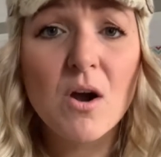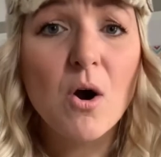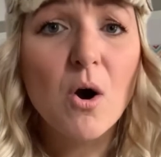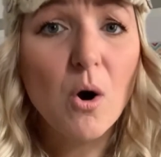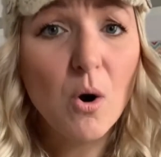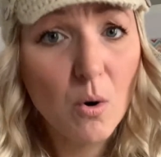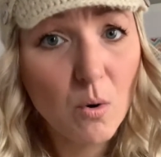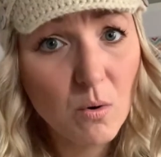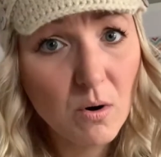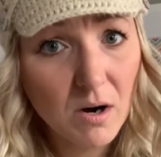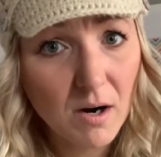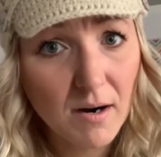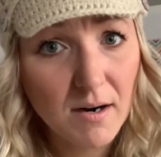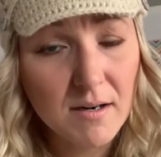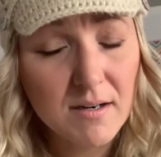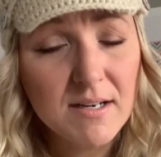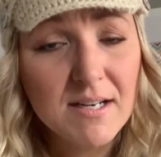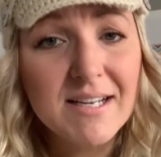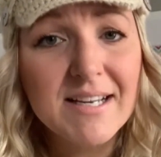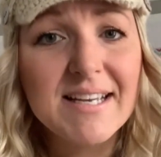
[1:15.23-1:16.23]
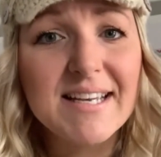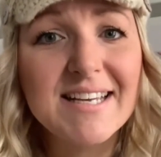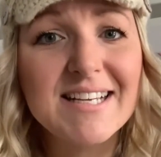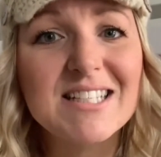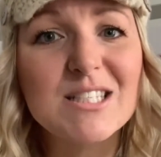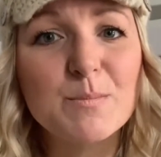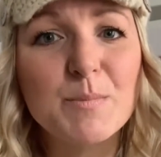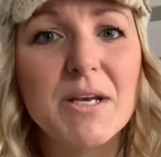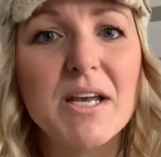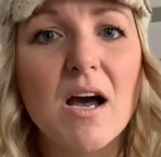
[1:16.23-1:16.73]
Or
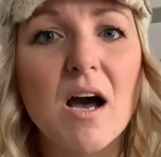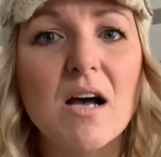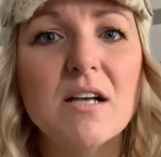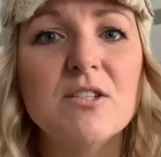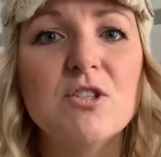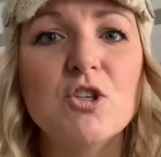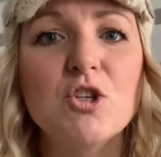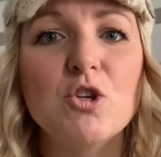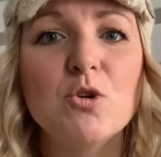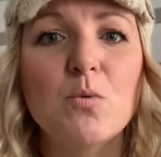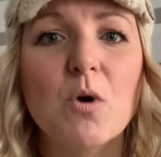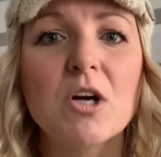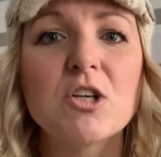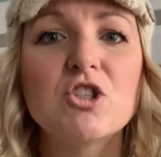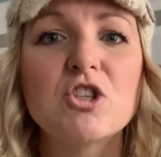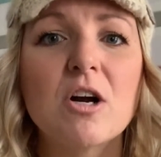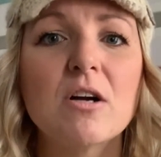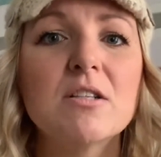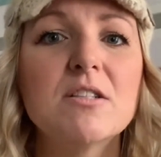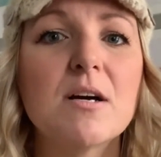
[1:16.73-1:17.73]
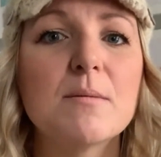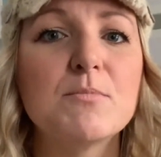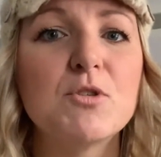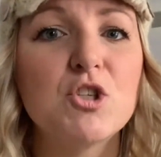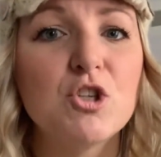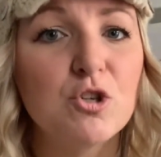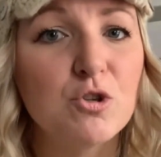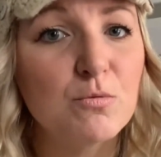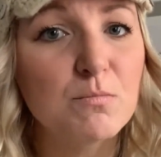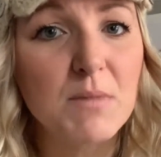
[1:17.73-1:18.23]
it's because you are chunked up
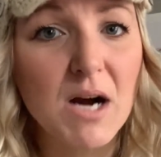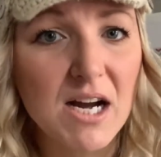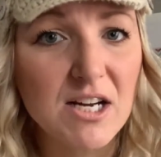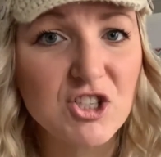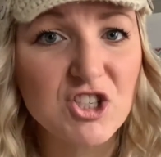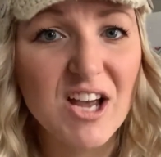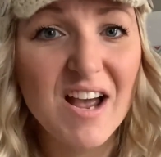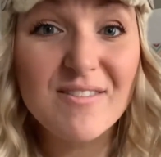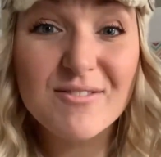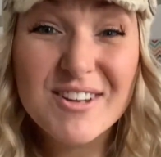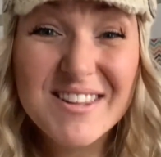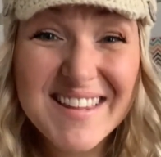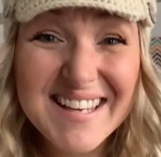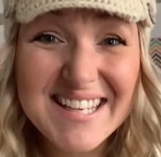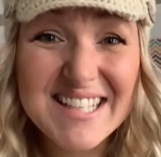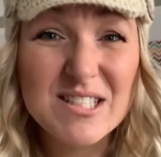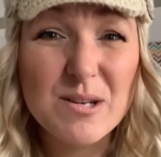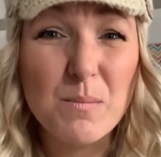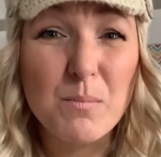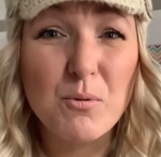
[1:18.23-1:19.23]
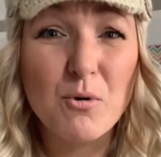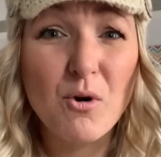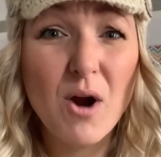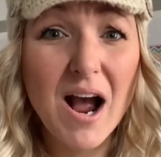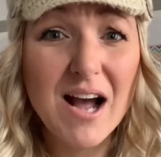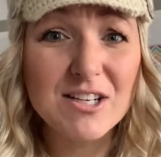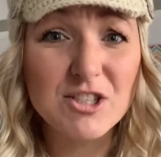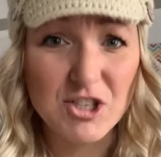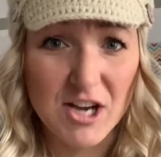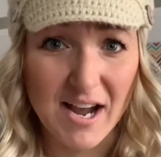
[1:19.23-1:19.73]
too much. Everything is a
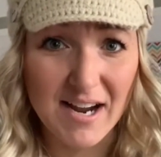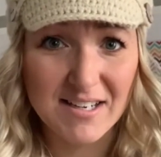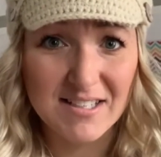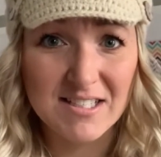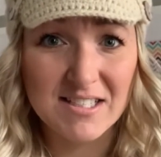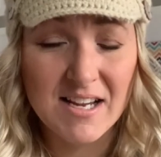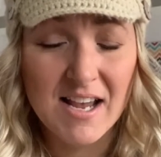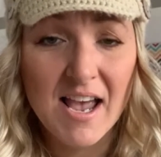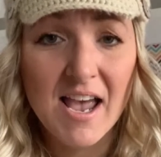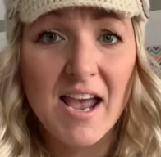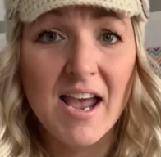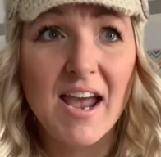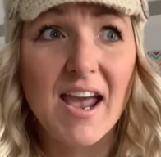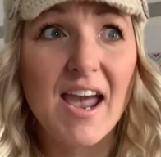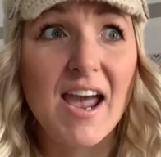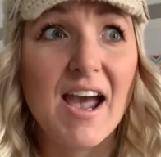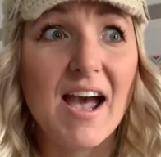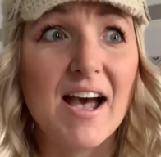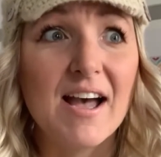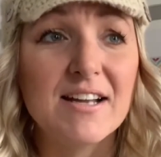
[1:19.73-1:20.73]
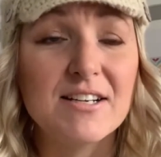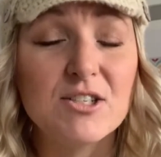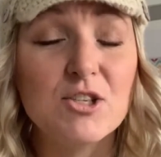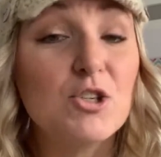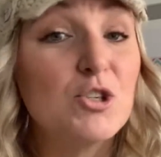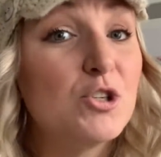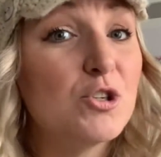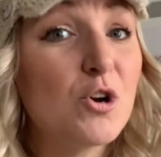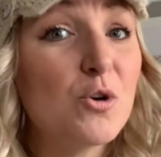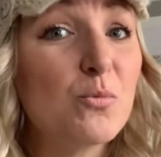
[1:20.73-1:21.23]
project and
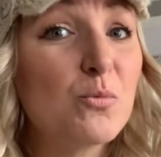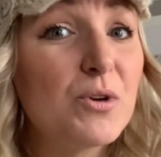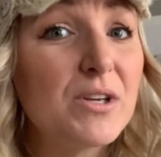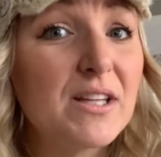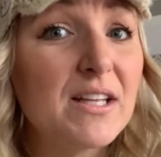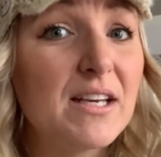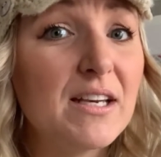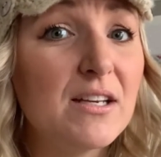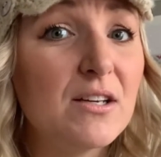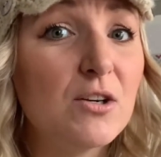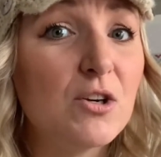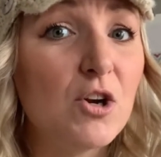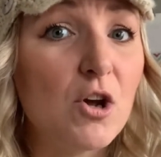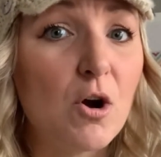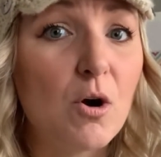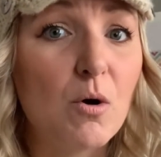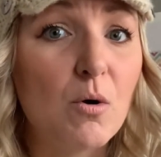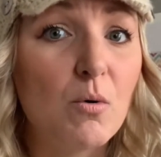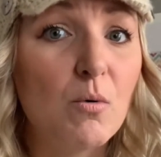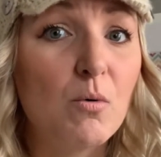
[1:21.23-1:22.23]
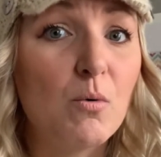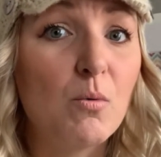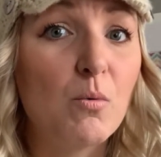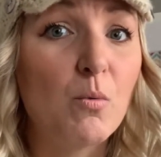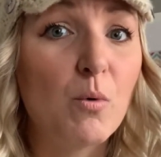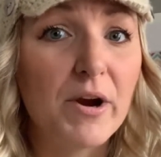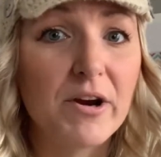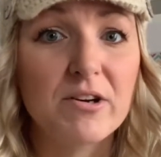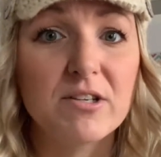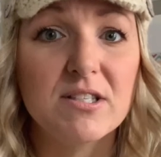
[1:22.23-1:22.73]
you don't really know
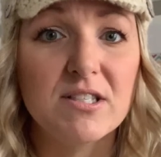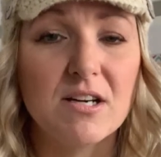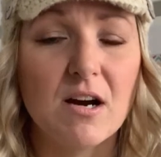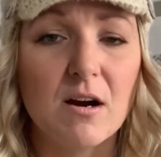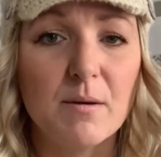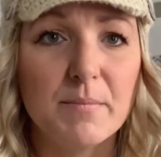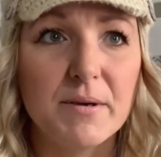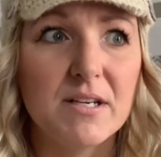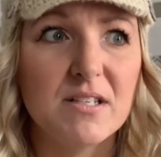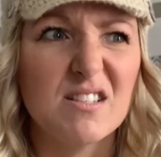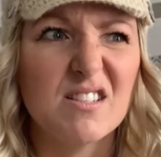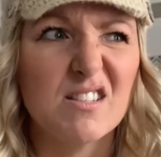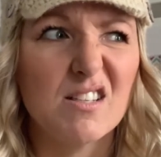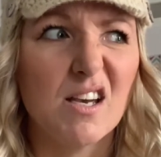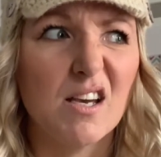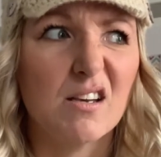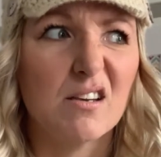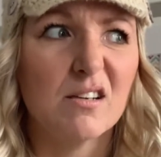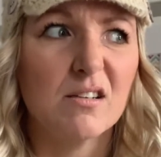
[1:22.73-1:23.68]
where to start because it's like,